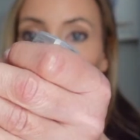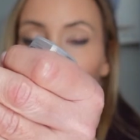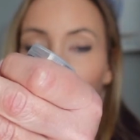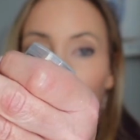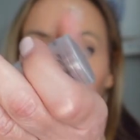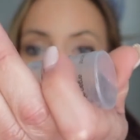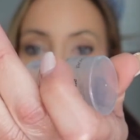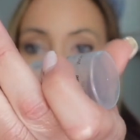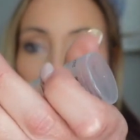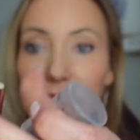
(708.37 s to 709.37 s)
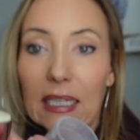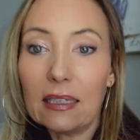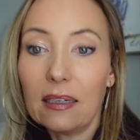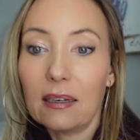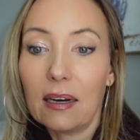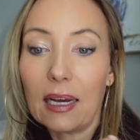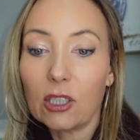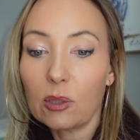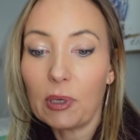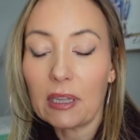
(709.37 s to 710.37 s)
Argan Oil Stick. I
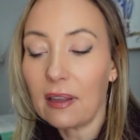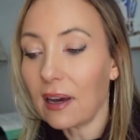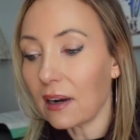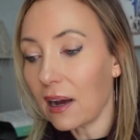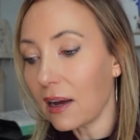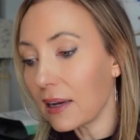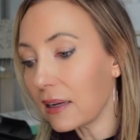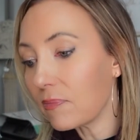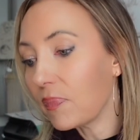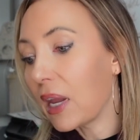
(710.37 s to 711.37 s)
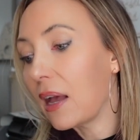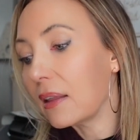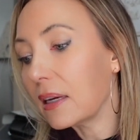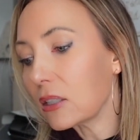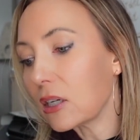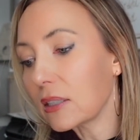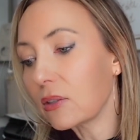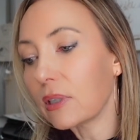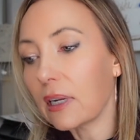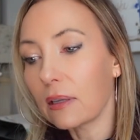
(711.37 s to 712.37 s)
just put that on. There's also
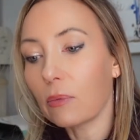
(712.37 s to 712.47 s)
another